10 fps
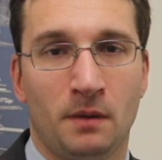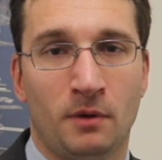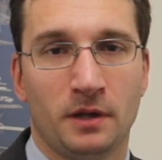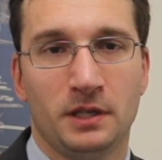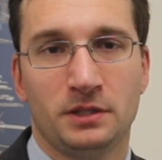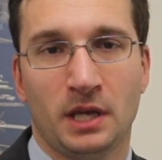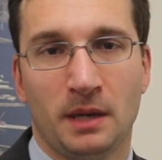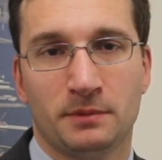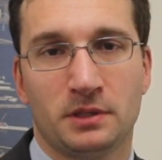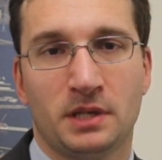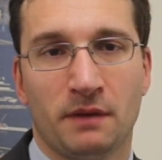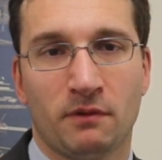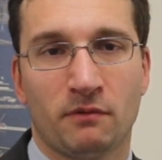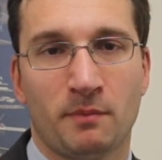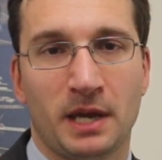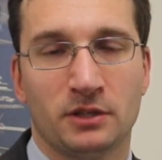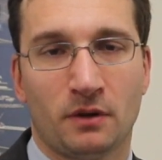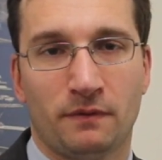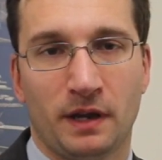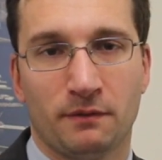Among these names, Teva remains our
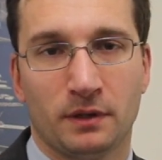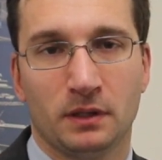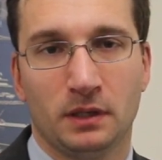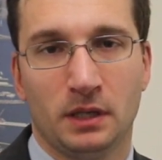favorite.